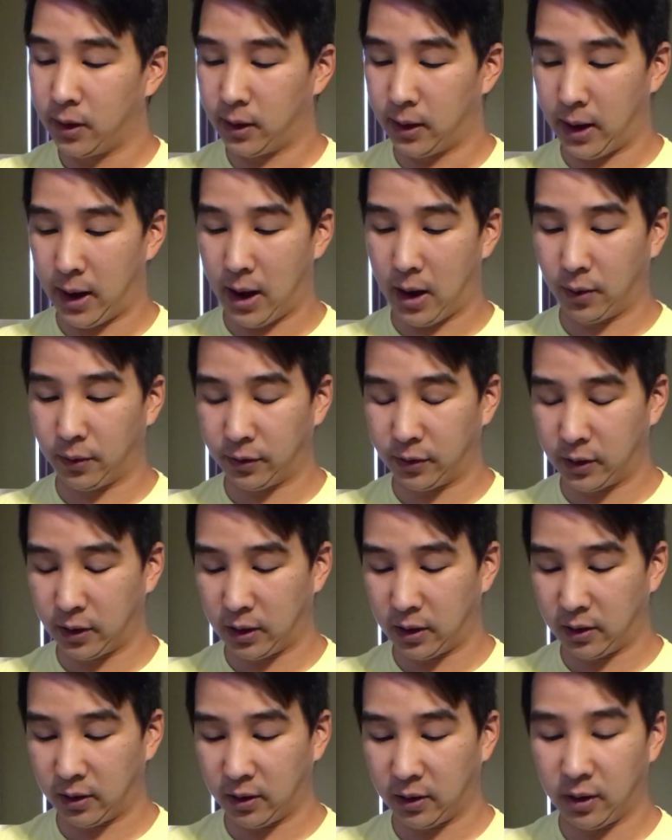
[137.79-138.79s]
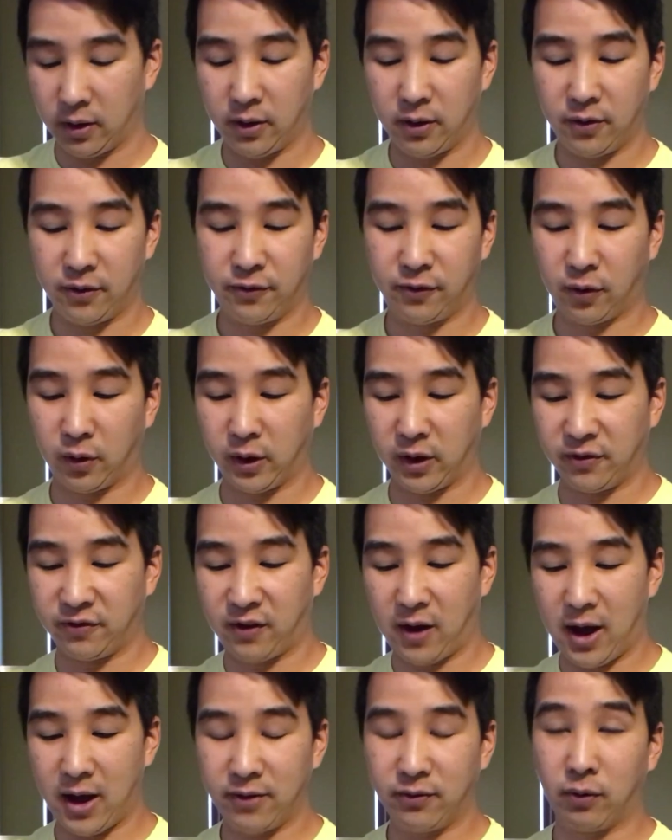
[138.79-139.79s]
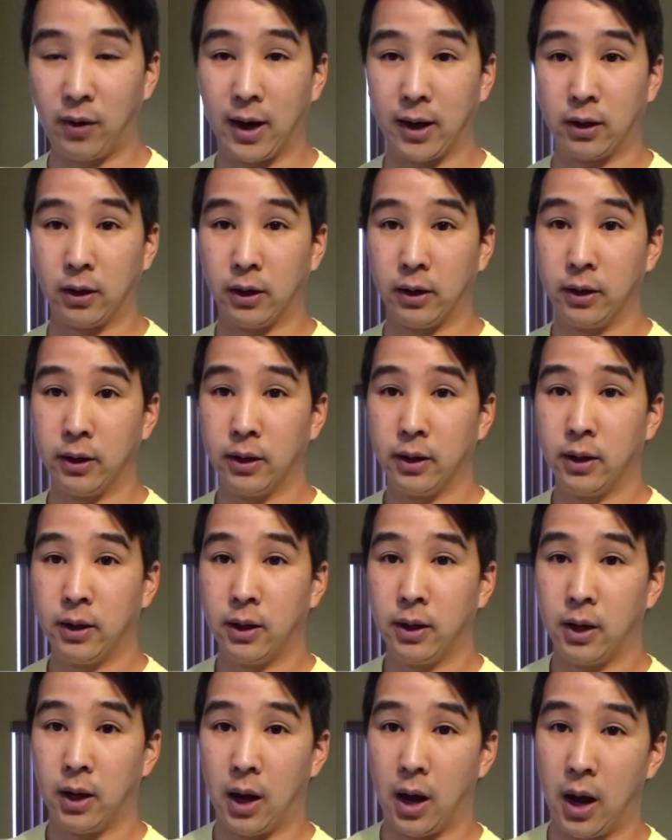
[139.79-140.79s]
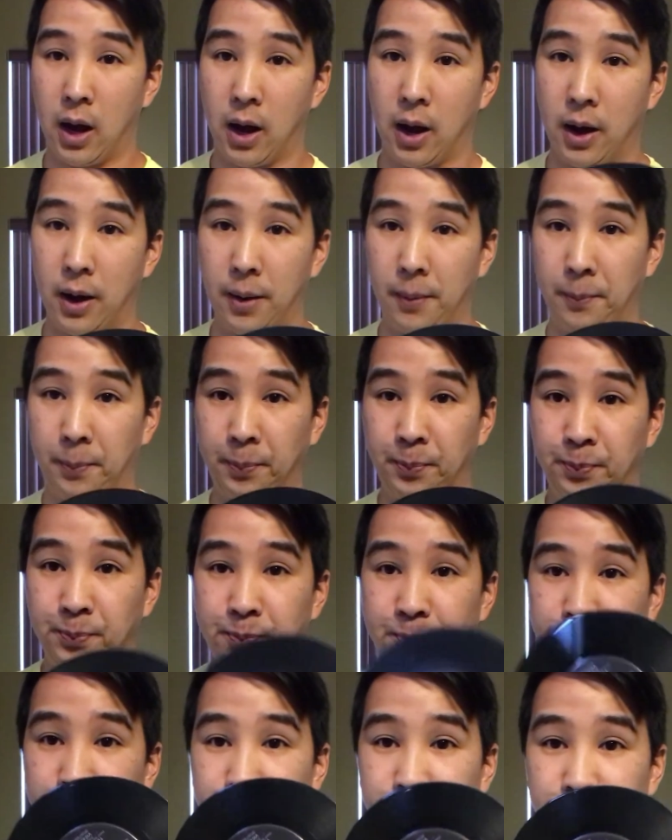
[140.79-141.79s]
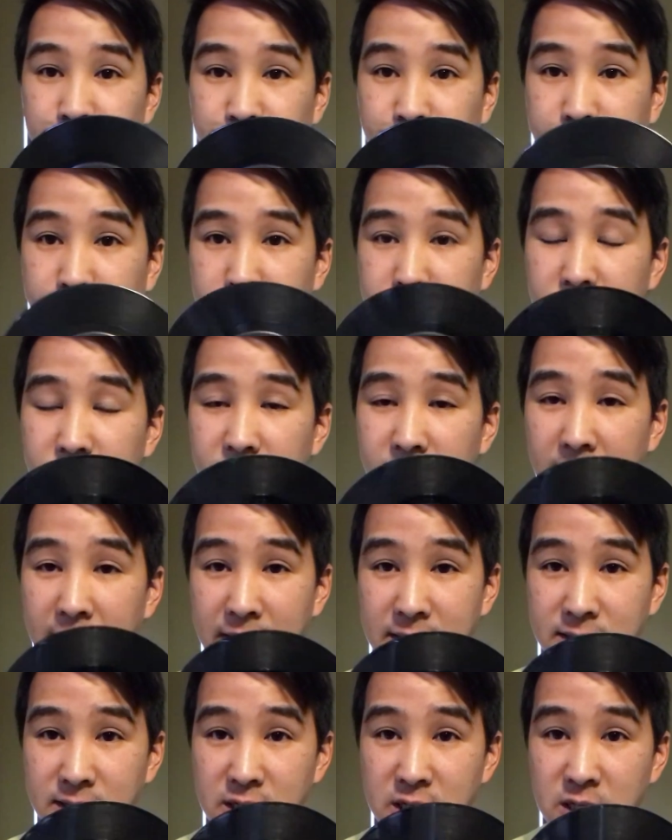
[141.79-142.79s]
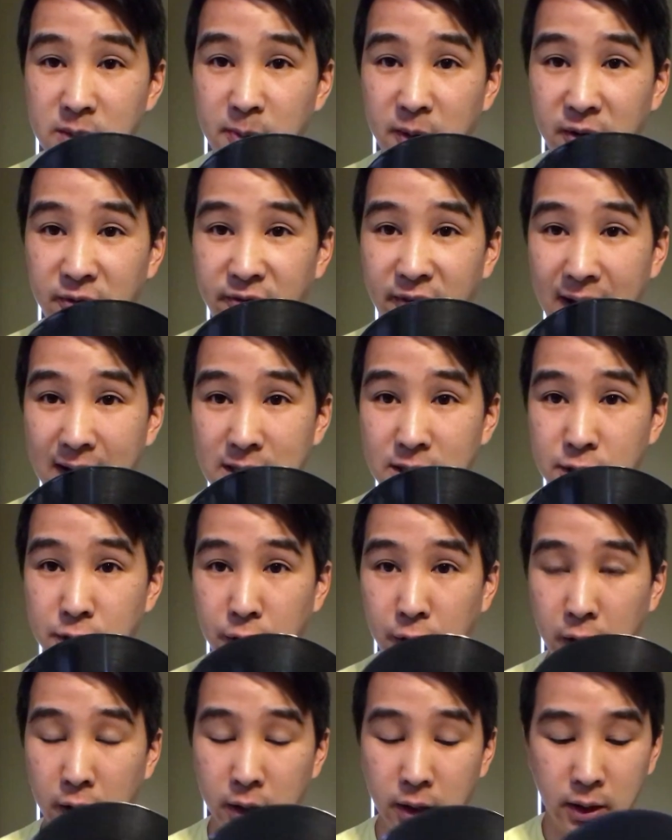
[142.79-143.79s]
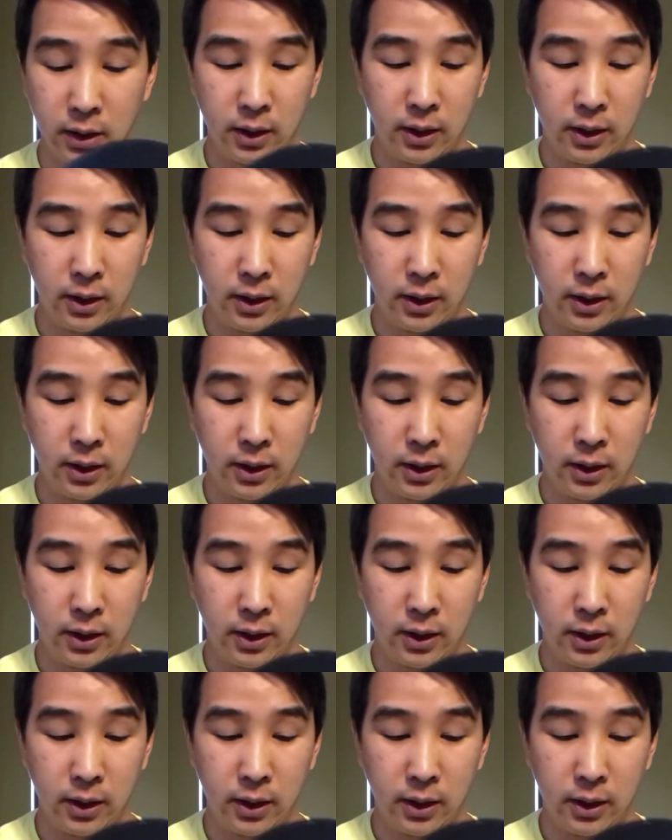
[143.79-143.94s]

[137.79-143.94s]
Now, the 45 record has to spin faster,